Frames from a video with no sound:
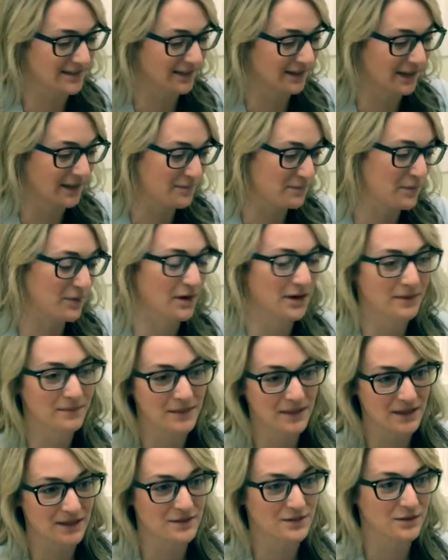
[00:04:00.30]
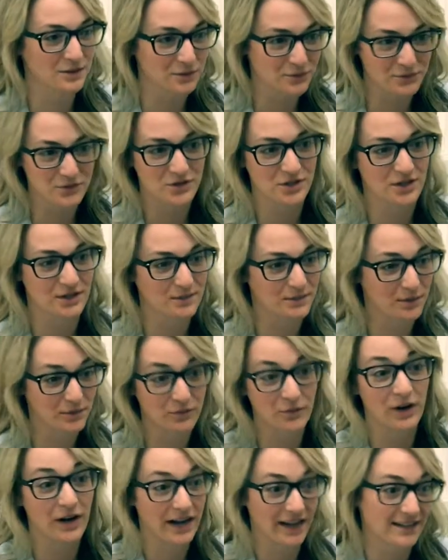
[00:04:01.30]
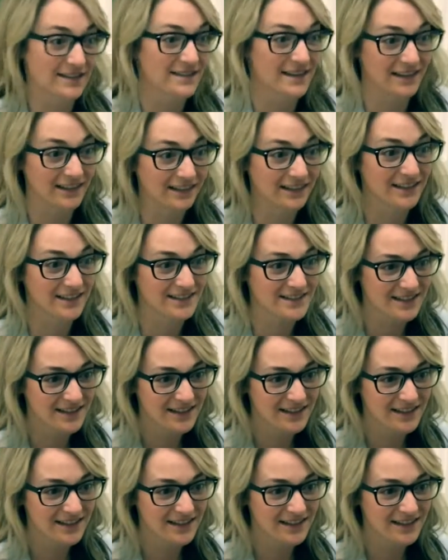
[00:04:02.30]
and like putting them in the solution before I had dailies.